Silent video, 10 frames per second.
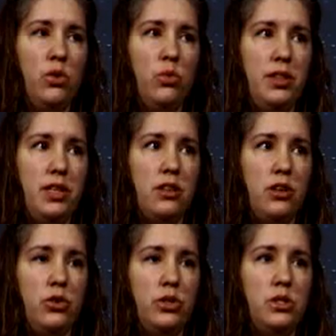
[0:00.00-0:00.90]
Within the
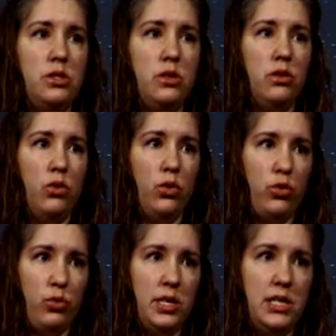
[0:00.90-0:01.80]
GOODS
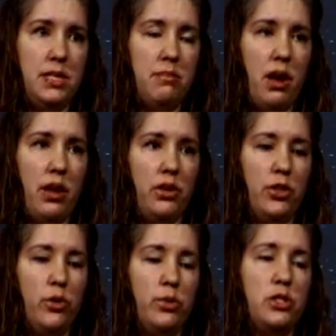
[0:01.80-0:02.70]
three D model,
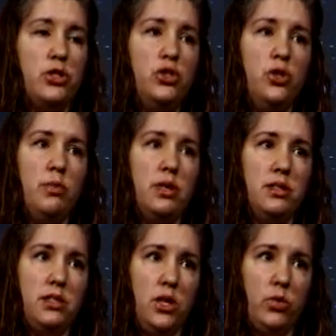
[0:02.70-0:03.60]
there was a zoom-in
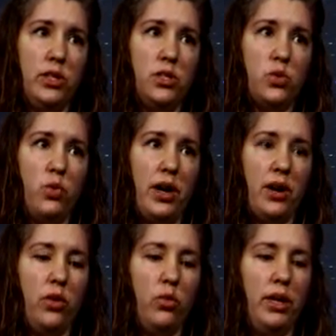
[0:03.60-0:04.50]
sequence
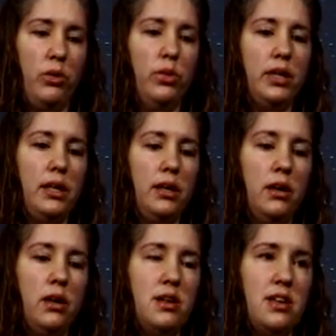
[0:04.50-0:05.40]
where we really
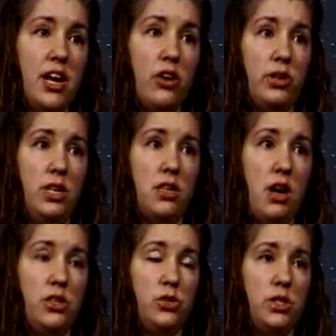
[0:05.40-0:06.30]
narrowed in
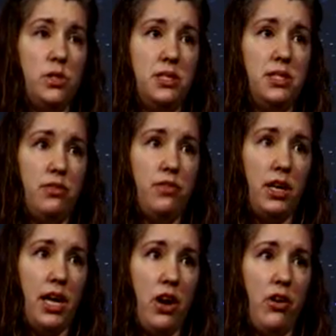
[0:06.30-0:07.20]
onto a
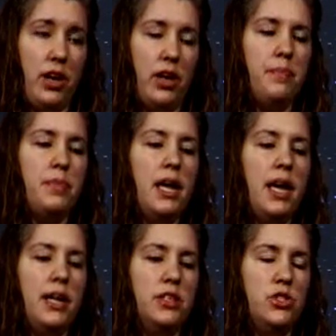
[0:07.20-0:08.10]
specific area,
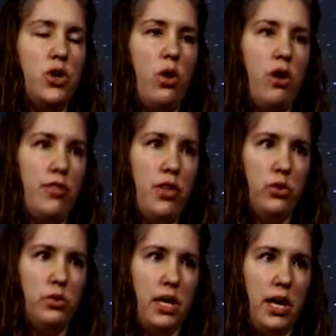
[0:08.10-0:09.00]
and so of
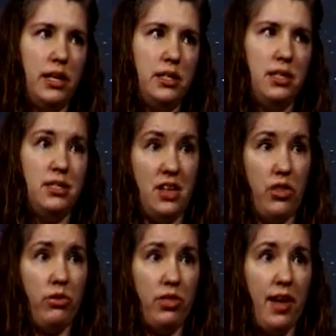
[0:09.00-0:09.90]
those galaxies,
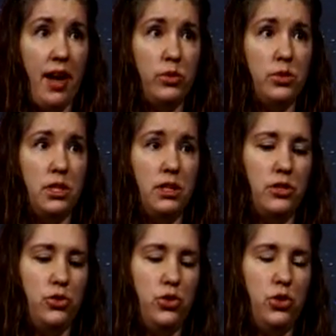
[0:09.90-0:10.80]
another thousand
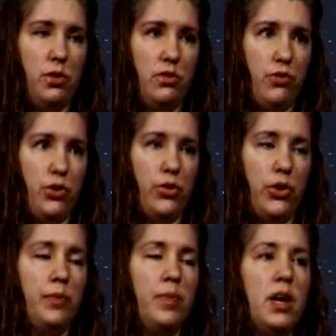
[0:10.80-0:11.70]
as you zoom in further,